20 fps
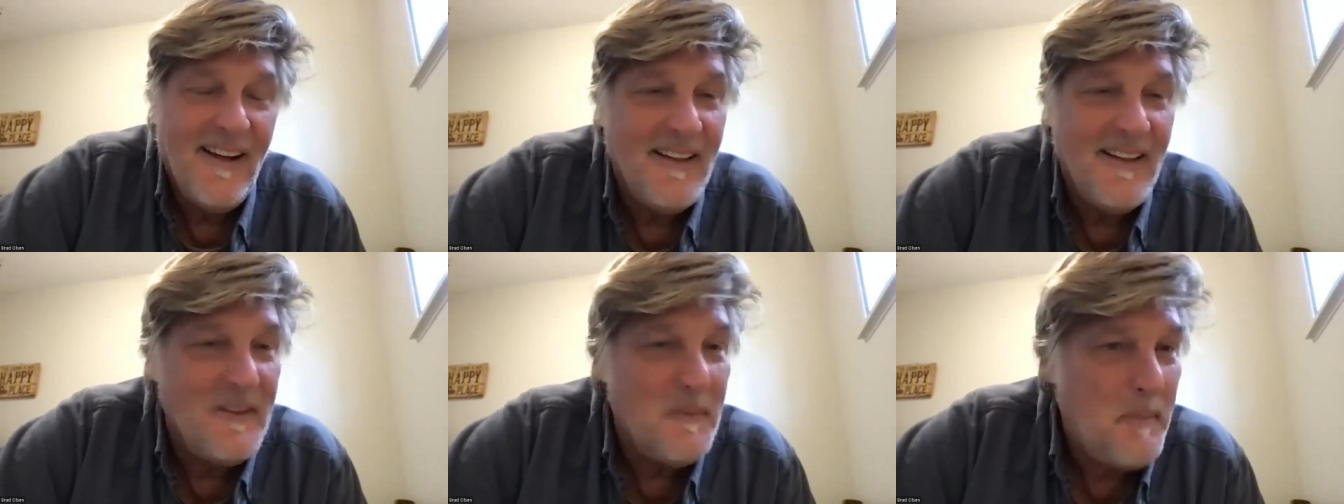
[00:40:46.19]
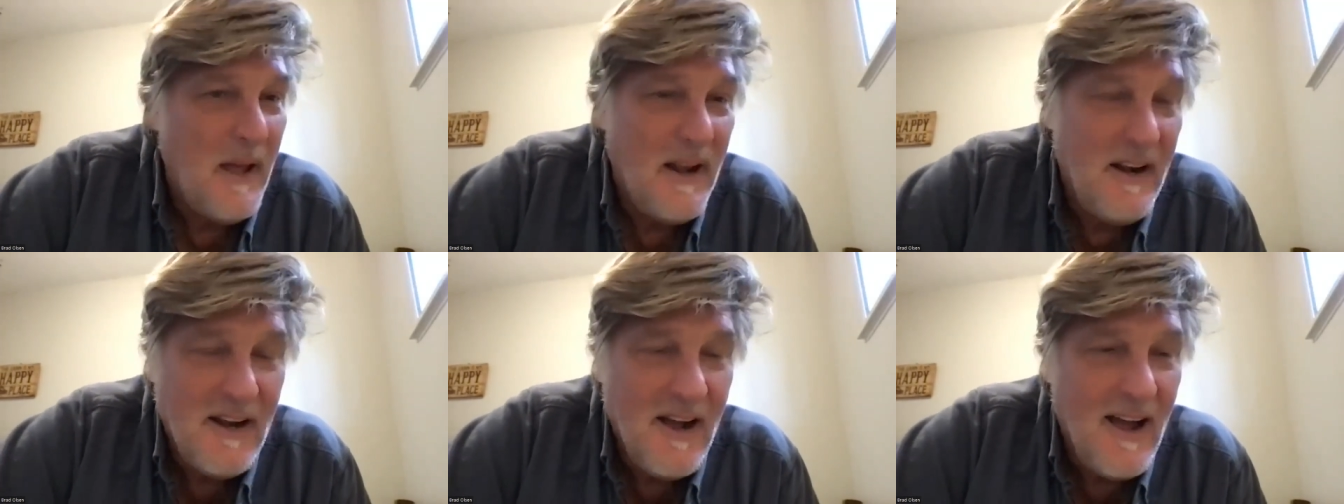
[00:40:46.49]
uh, the
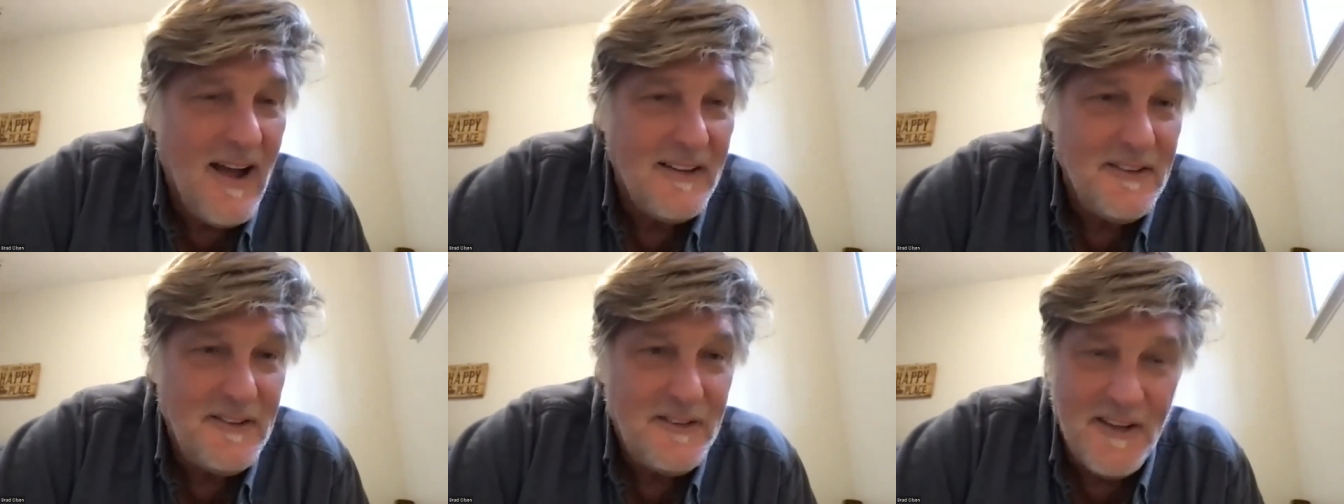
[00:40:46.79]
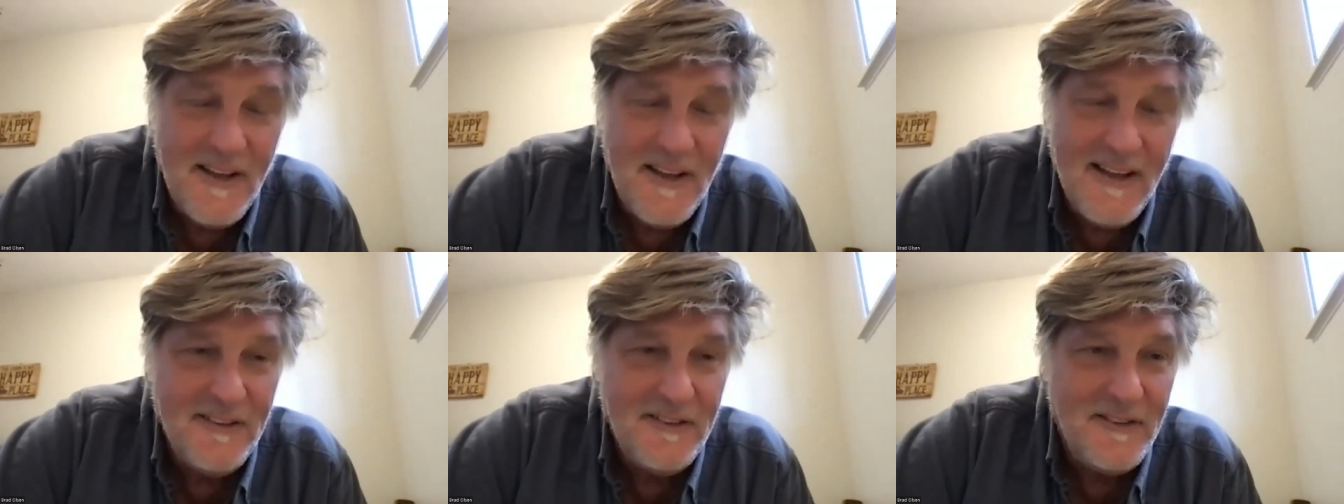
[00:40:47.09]
Pentagon
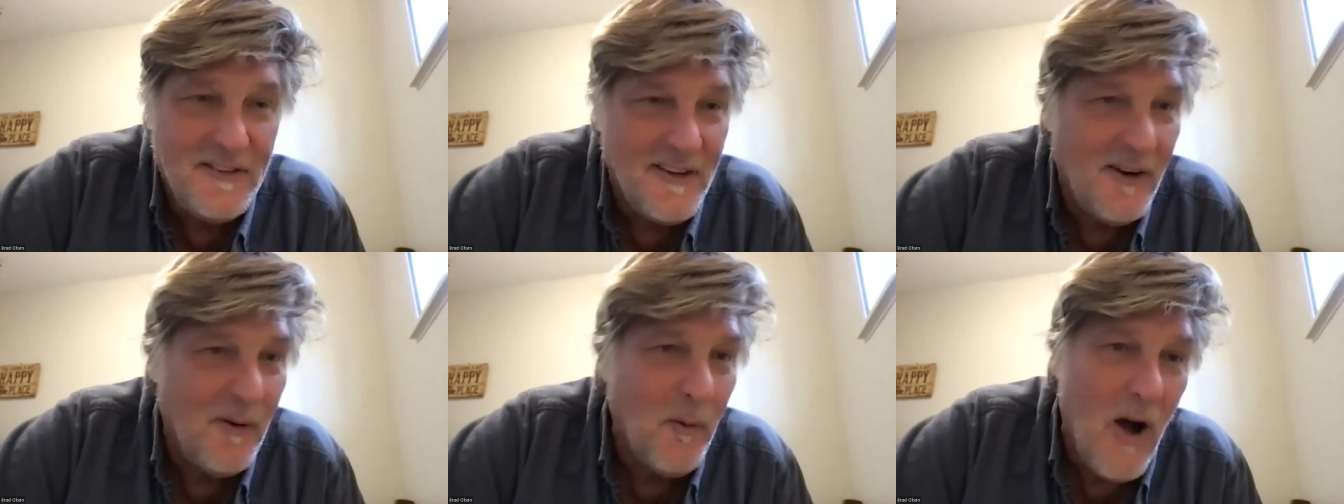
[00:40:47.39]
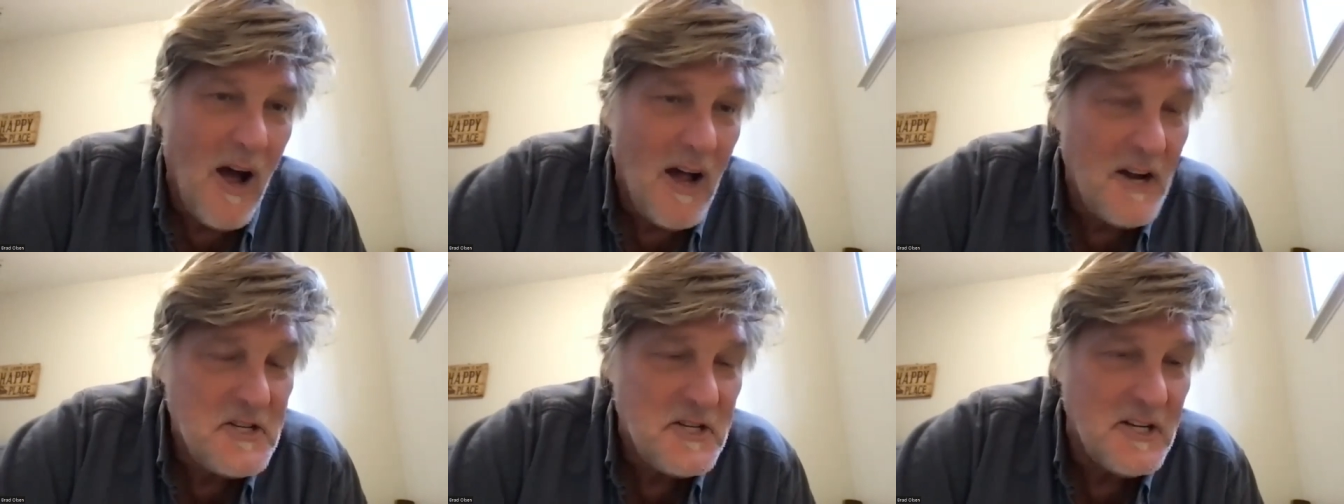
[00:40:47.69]
says they're
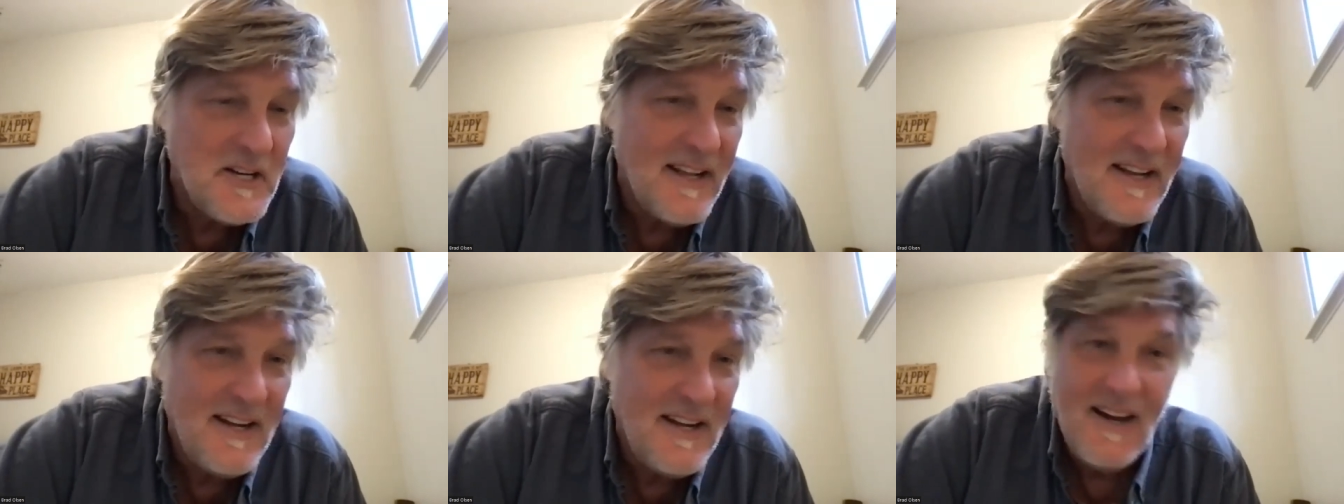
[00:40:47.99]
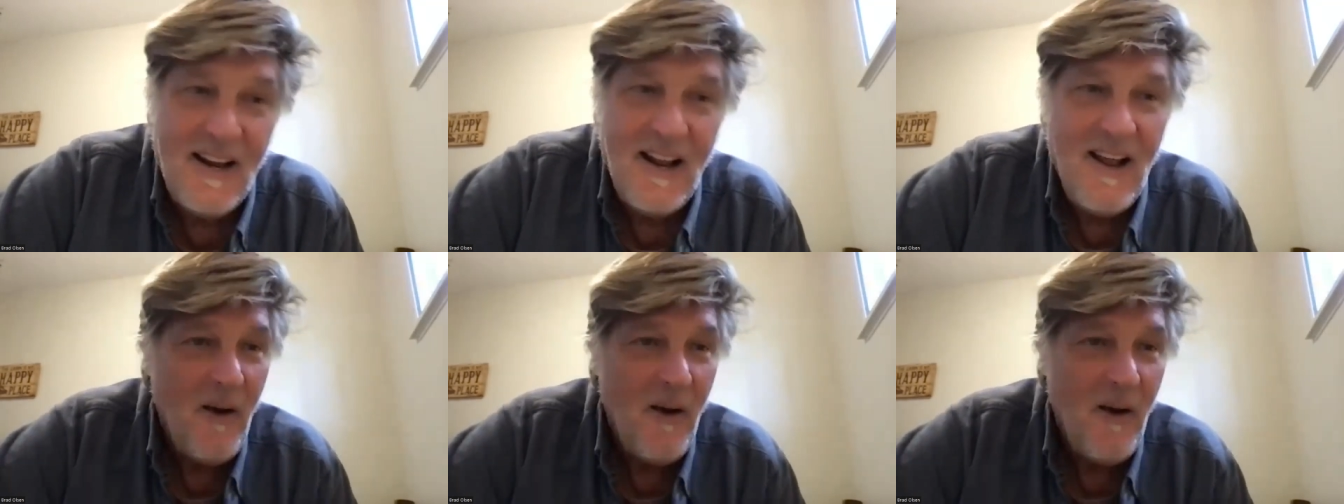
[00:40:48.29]
watching it.